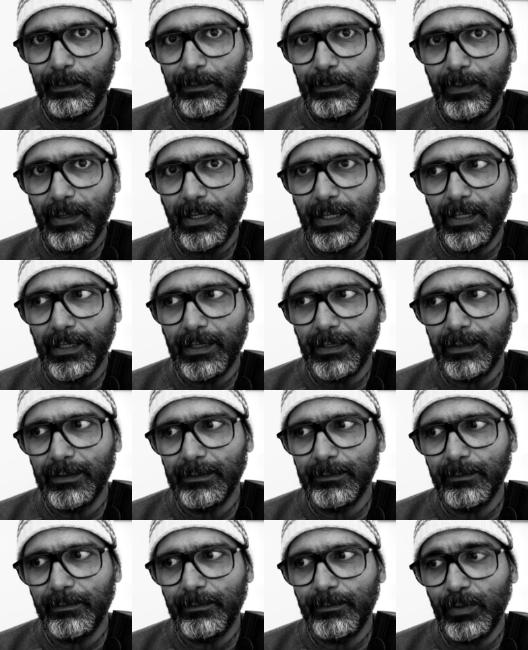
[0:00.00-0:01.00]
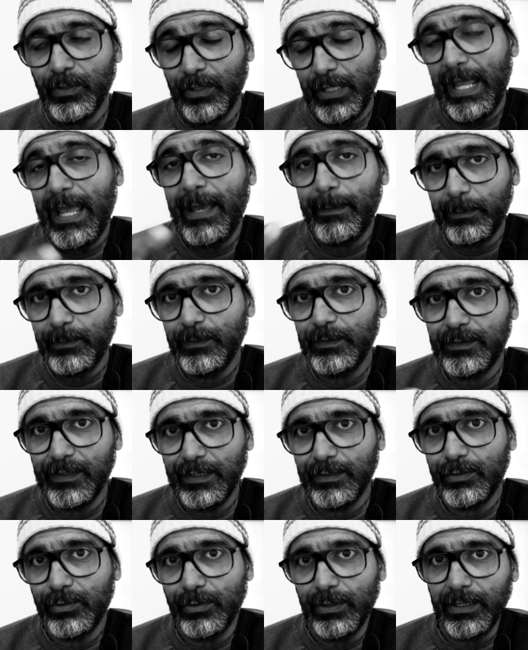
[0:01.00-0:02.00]
an
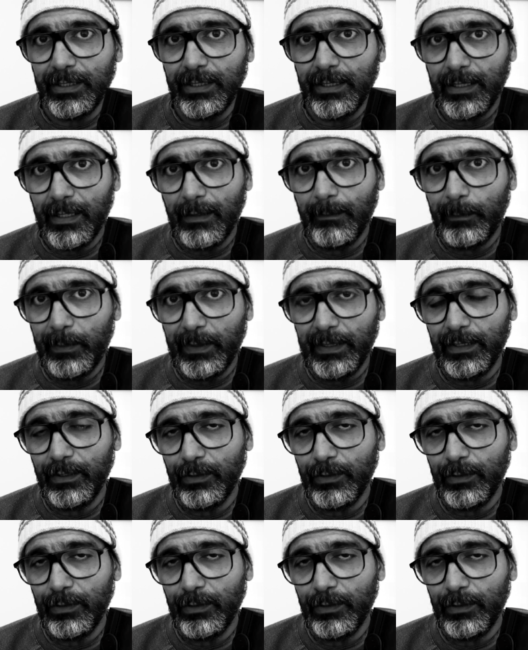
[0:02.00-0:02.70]
Apple-centric company,